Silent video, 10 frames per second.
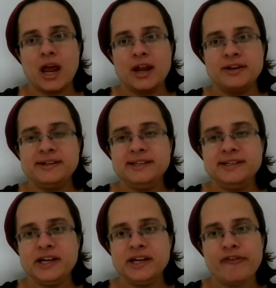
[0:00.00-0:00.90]
And this
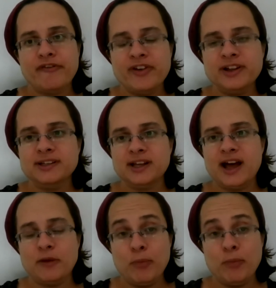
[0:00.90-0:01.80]
scene reveals a
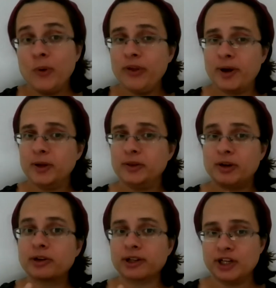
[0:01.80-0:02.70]
lot both about
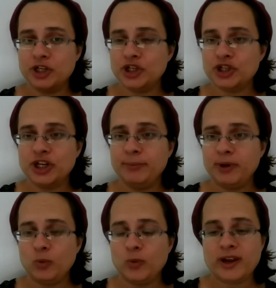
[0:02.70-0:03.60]
their relationship
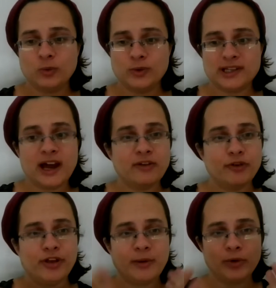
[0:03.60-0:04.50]
and what it was like
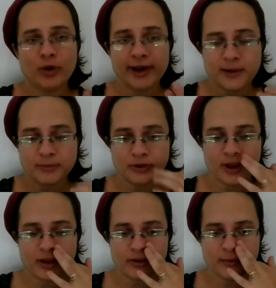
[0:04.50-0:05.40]
for them growing up
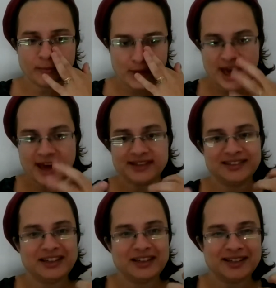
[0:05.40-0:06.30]
together as
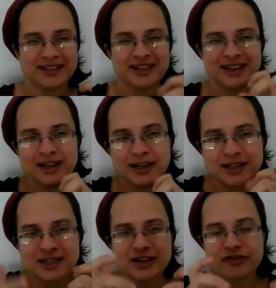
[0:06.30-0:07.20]
these
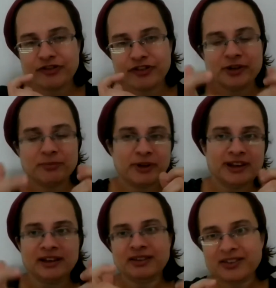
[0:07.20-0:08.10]
different, but
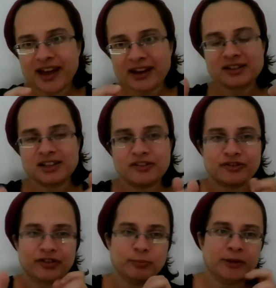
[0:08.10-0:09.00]
not that
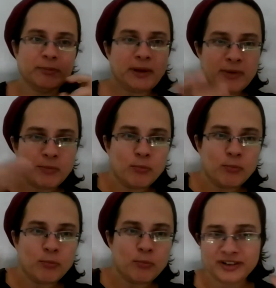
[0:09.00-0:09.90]
different, but maybe
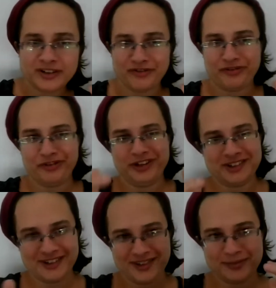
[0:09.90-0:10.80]
more different
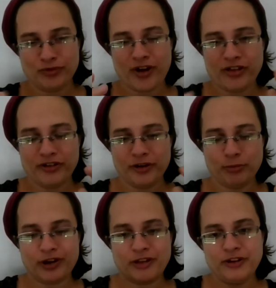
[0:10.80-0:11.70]
brother
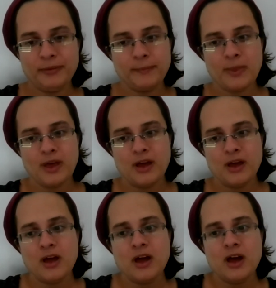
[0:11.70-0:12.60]
and brother.
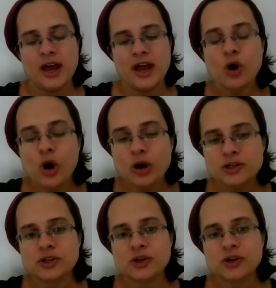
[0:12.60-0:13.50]
And
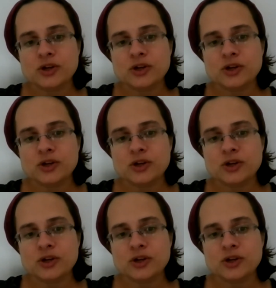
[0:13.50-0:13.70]
also,